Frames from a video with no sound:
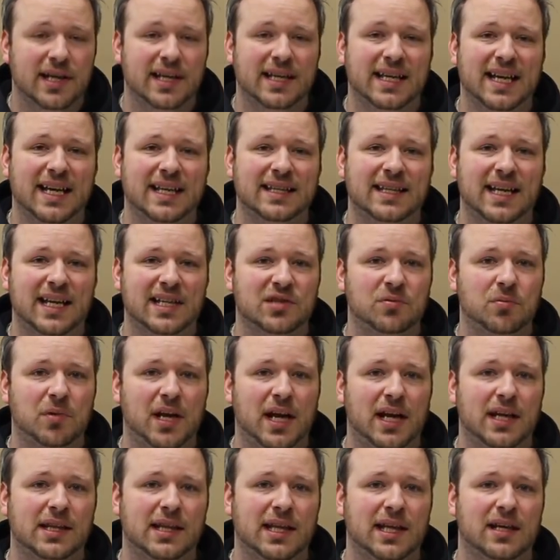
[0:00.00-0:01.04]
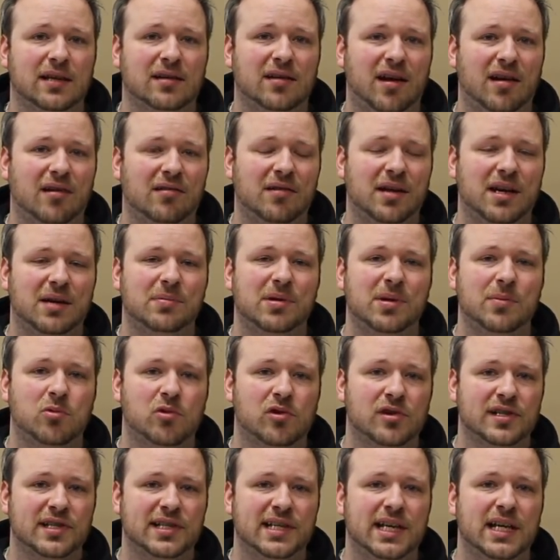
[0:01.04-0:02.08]
Again, that's why I think not a lot of
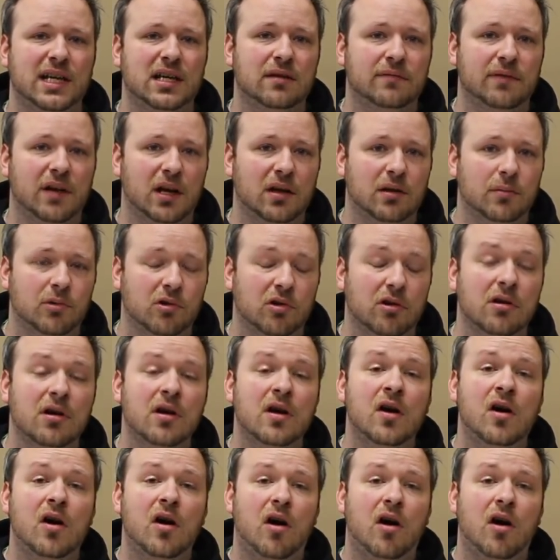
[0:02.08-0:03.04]
people are seeing it available.